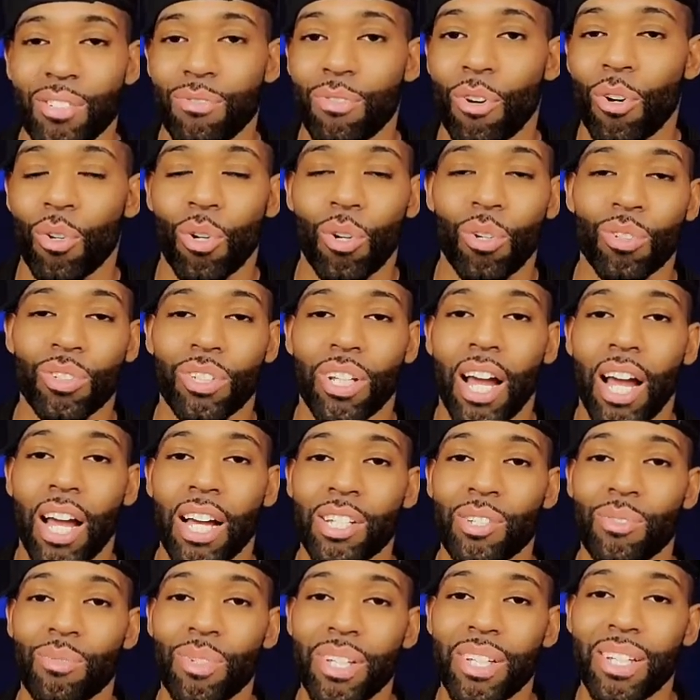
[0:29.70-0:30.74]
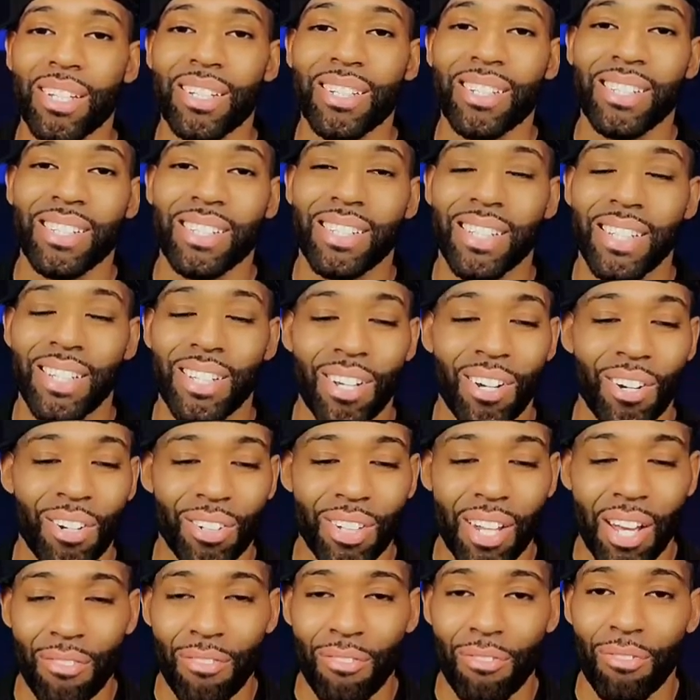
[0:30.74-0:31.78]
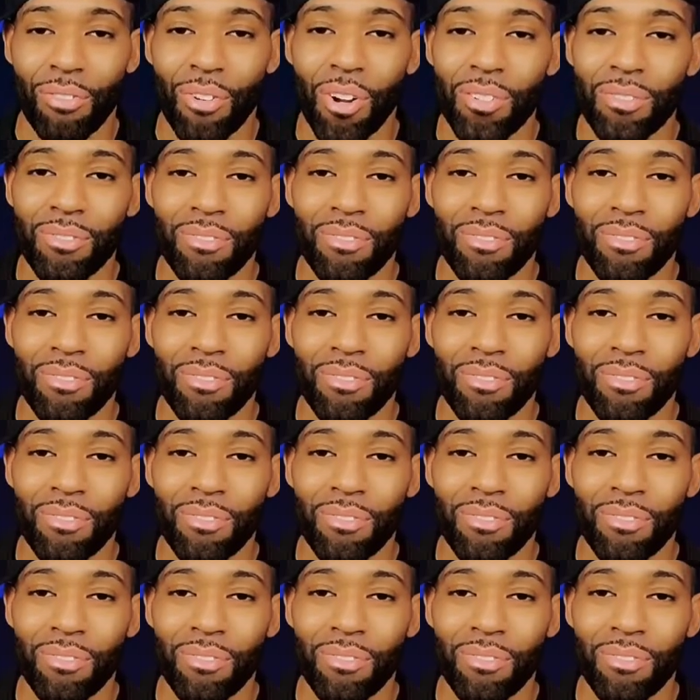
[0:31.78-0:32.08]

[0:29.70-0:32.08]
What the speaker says: photos, guys, we can see on that front